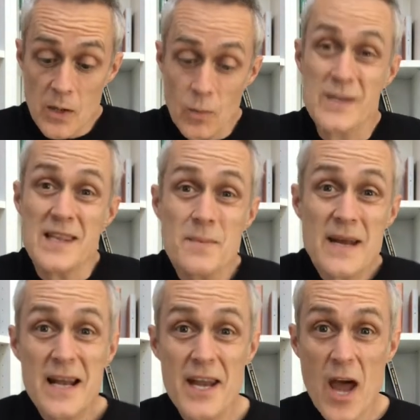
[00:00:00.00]
was in the
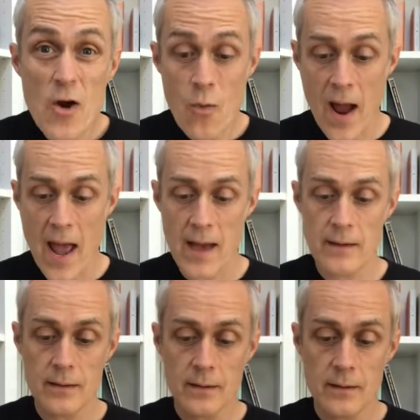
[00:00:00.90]
middle of nowhere.
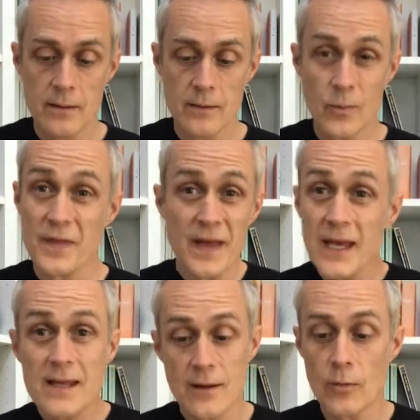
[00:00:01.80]
With the
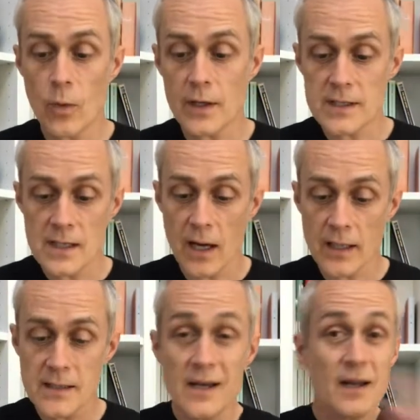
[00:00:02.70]
heath on one
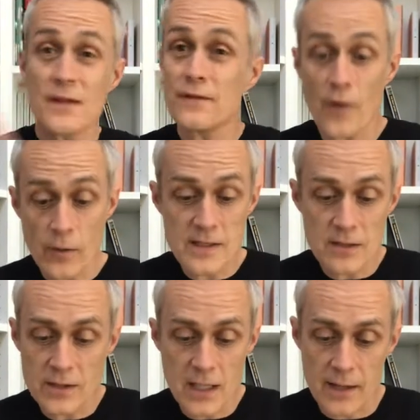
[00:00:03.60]
side, the forest
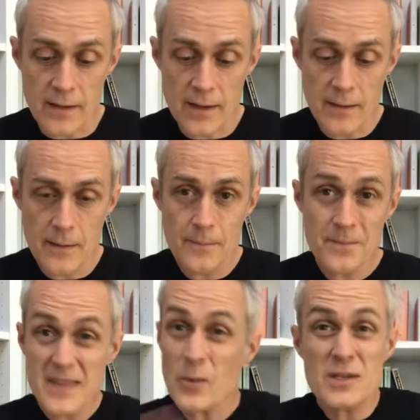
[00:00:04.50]
on the other,
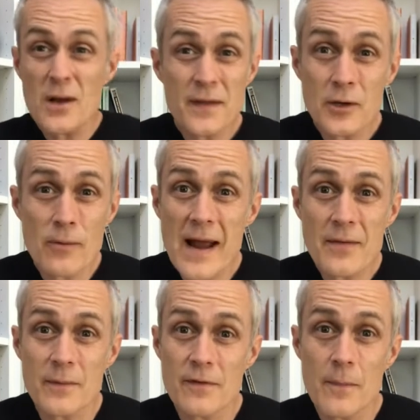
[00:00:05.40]
there was nothing around
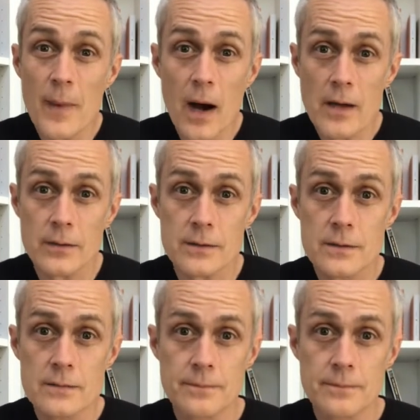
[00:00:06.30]
them for miles.